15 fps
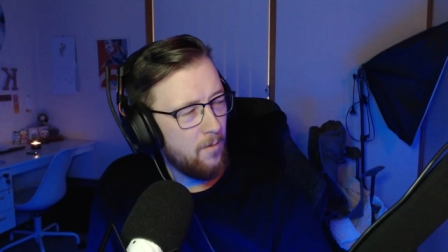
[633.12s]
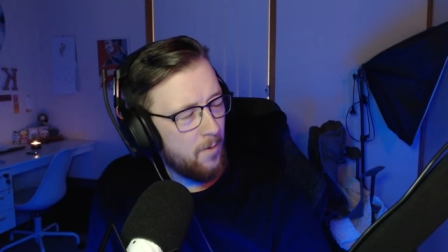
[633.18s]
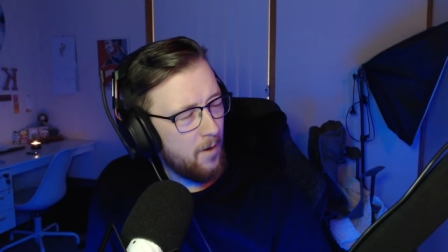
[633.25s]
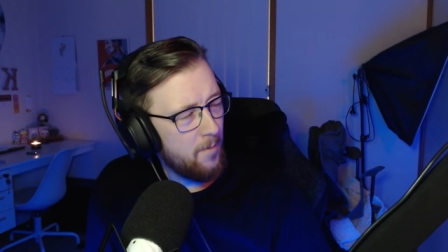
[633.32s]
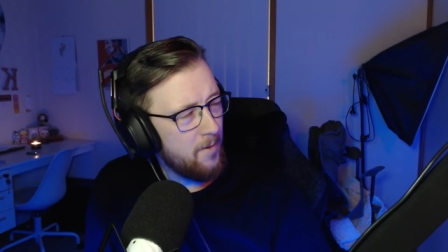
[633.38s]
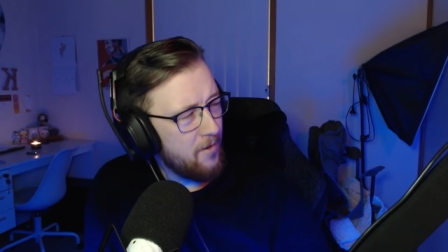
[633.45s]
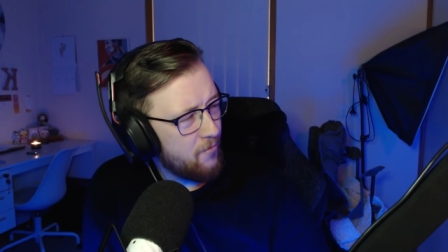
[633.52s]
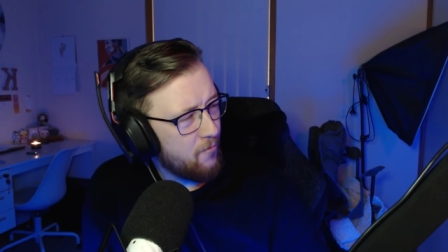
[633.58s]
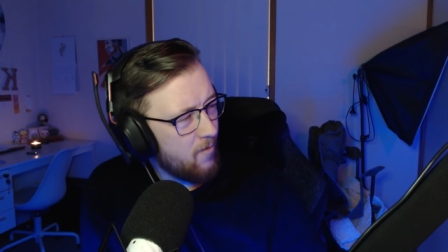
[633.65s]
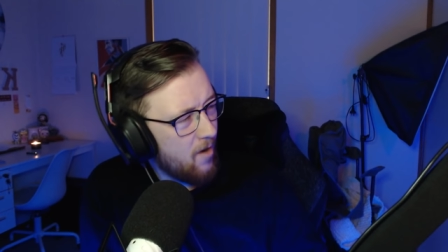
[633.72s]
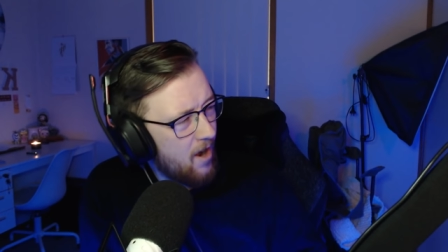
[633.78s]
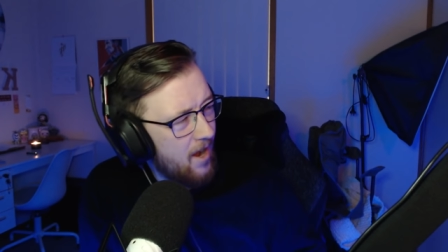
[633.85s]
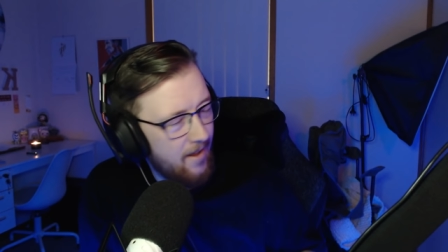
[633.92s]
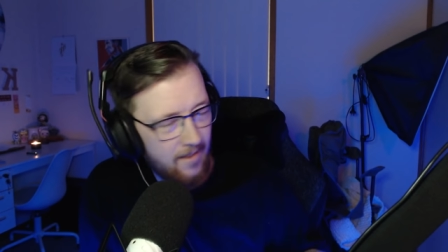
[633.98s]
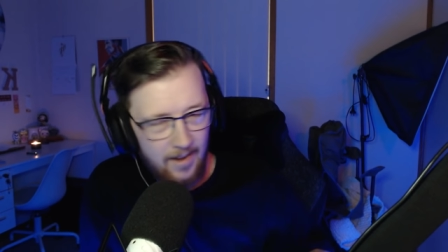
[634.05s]
Bobby's
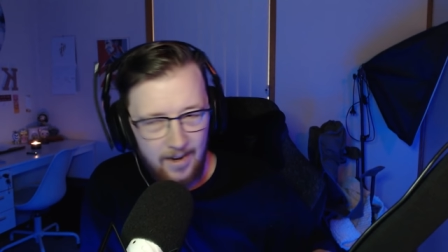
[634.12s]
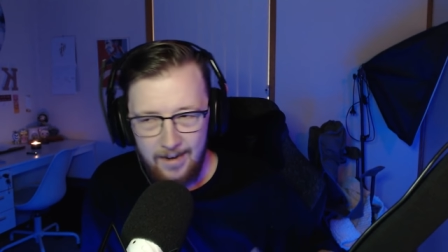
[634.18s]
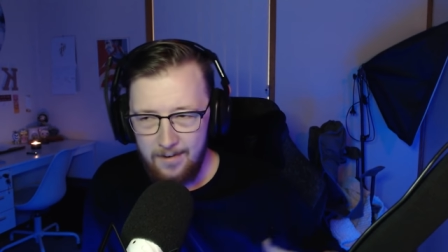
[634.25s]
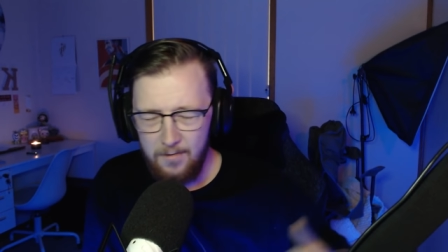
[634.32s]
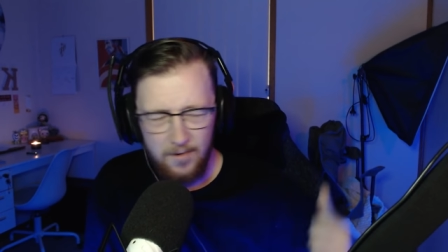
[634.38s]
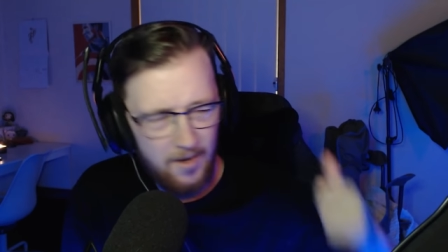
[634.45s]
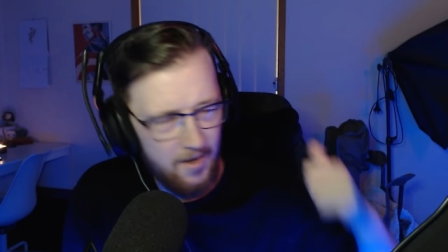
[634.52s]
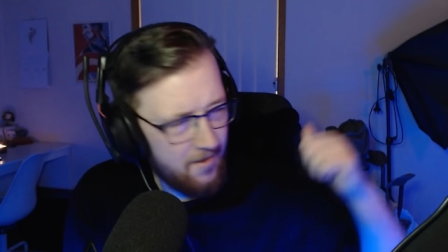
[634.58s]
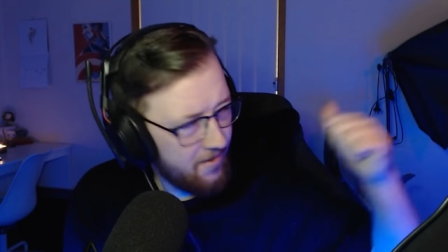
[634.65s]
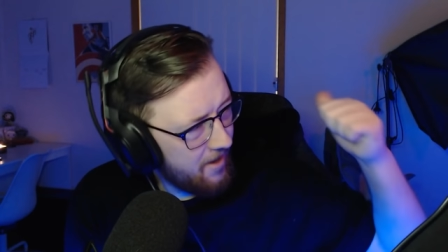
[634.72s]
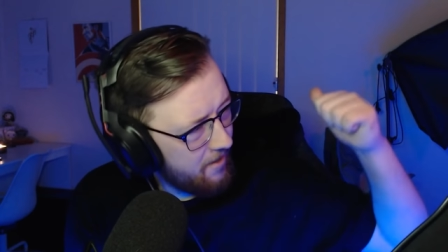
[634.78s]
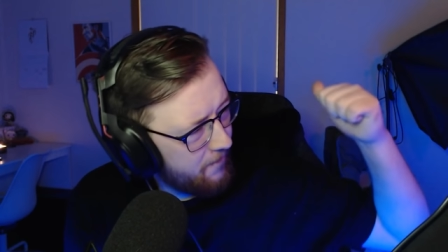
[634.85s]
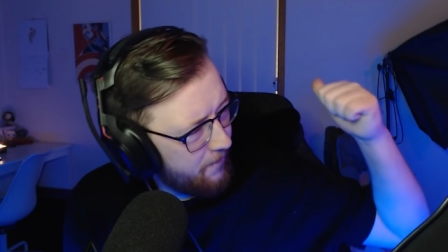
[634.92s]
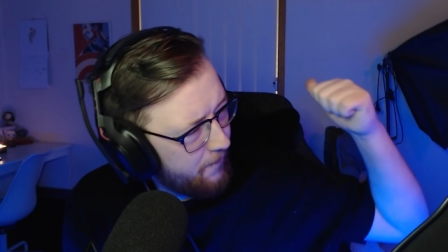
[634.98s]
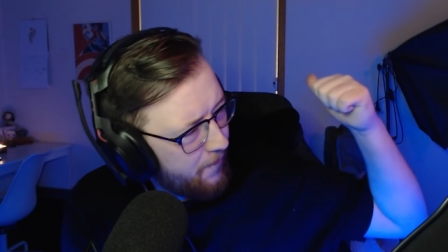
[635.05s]
right. Like, it's
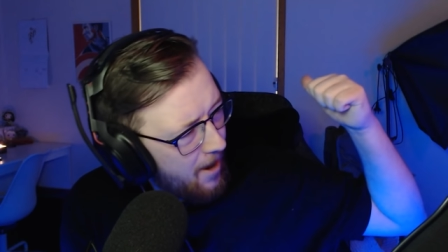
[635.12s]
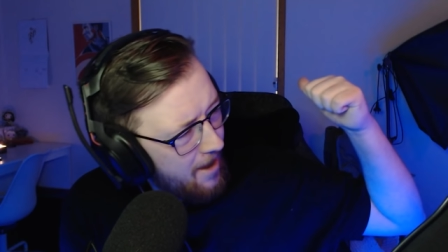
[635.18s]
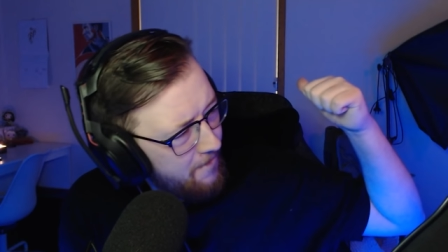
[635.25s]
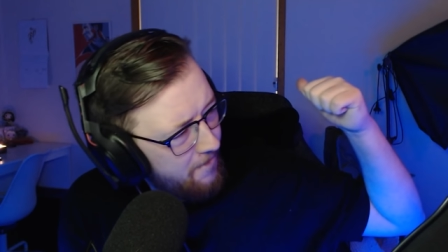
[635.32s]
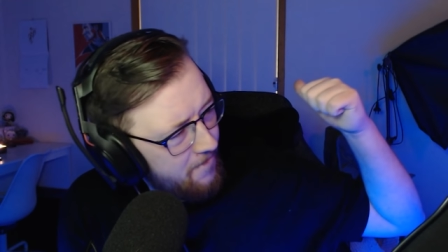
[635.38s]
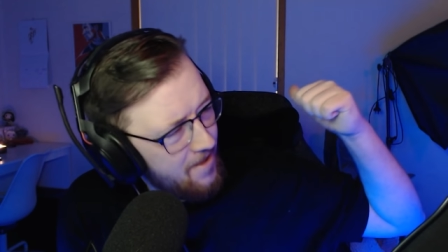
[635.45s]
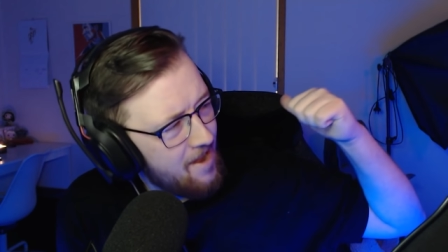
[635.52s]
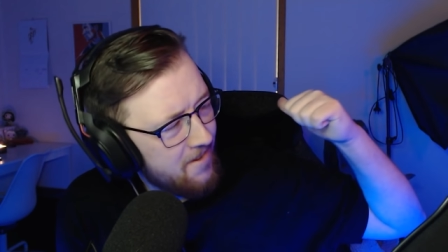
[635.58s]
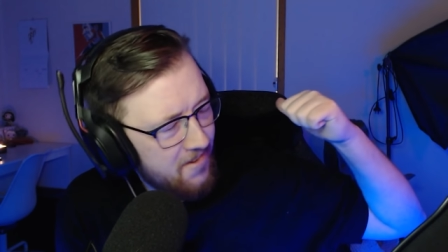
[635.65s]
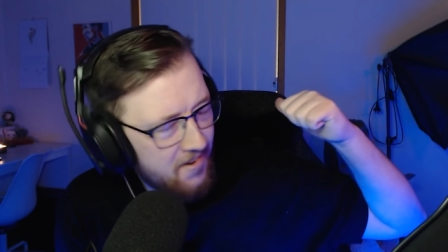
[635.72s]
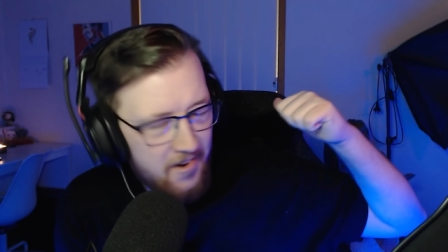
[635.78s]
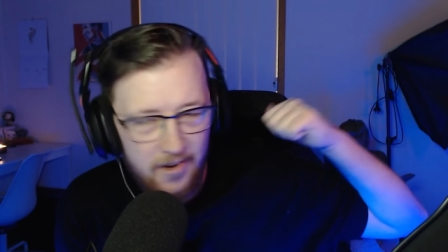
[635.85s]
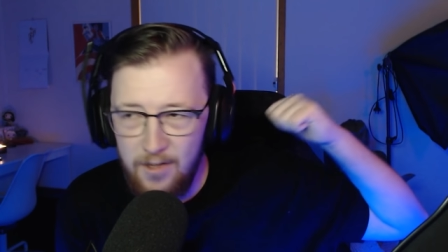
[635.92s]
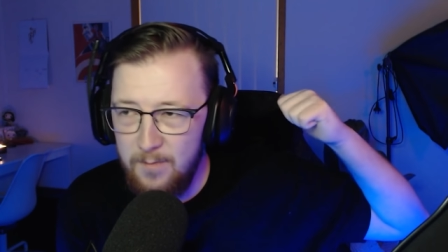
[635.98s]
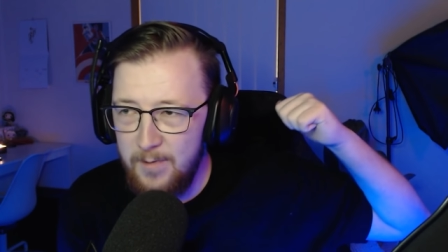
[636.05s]
like
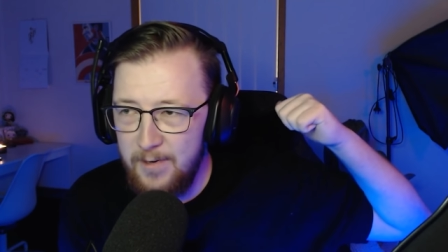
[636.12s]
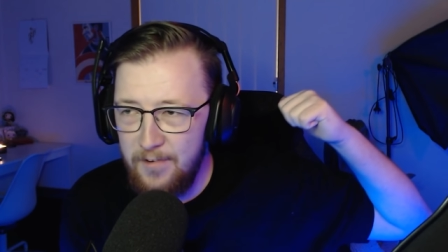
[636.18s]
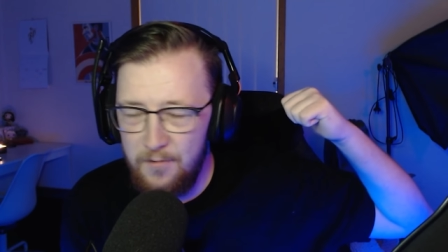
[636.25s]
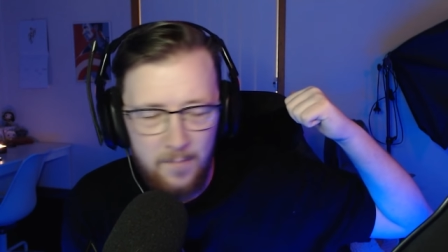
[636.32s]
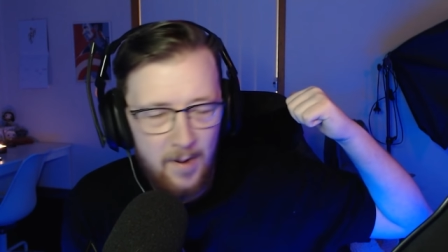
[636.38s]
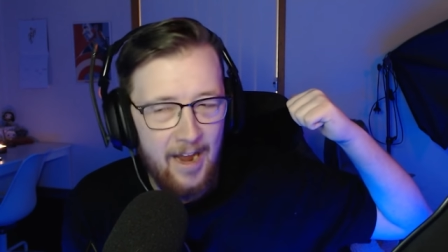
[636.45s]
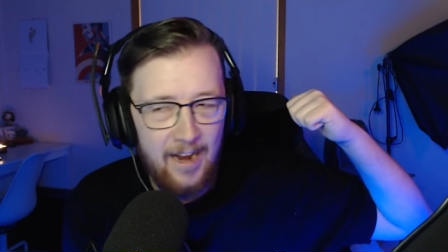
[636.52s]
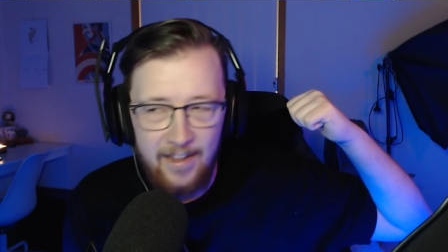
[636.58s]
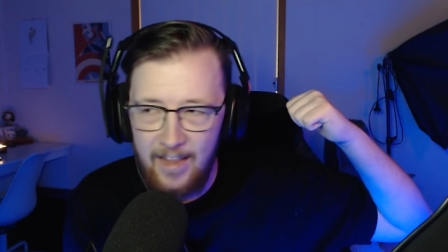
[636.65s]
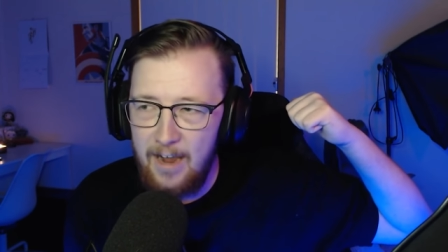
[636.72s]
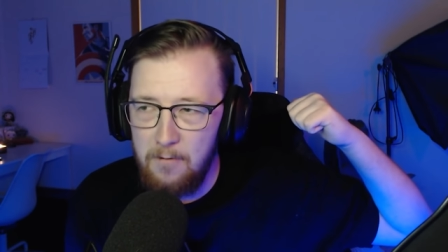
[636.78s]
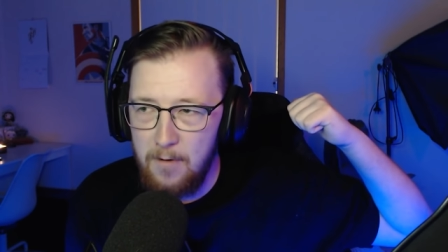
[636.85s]
5,000 kilometers back that